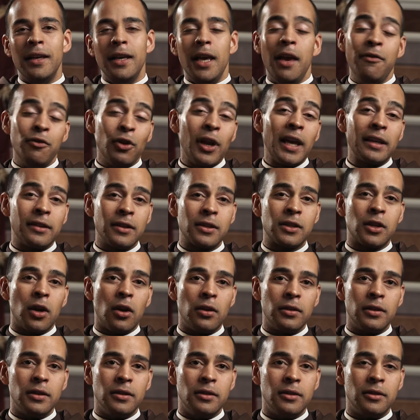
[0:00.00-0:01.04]
If you like this
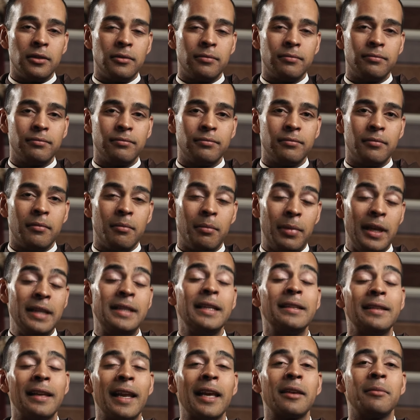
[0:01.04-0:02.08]
content, please
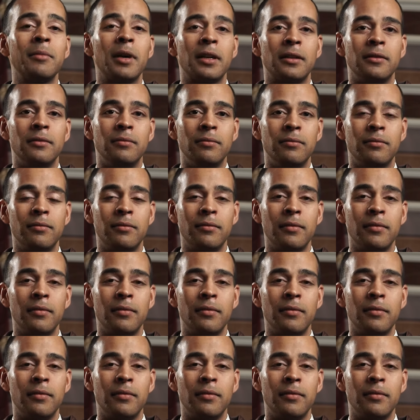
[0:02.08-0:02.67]
hit the like button.